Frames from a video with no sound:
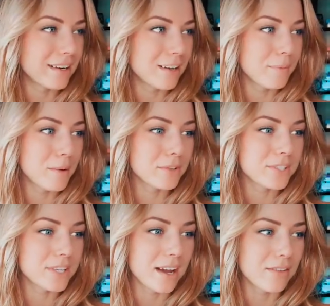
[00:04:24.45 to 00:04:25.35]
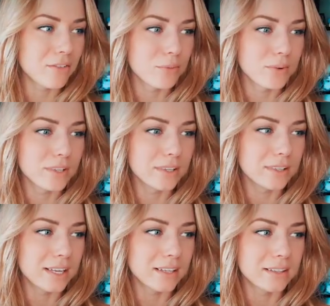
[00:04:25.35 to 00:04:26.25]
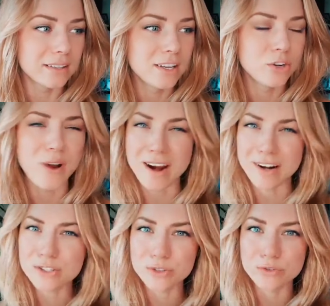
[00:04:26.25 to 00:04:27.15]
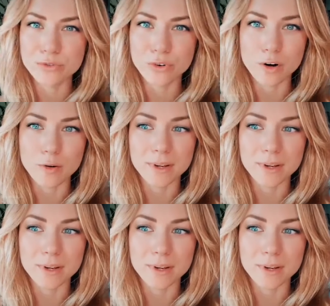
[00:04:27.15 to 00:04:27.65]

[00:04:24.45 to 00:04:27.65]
I'm able to have a real like gratitude for,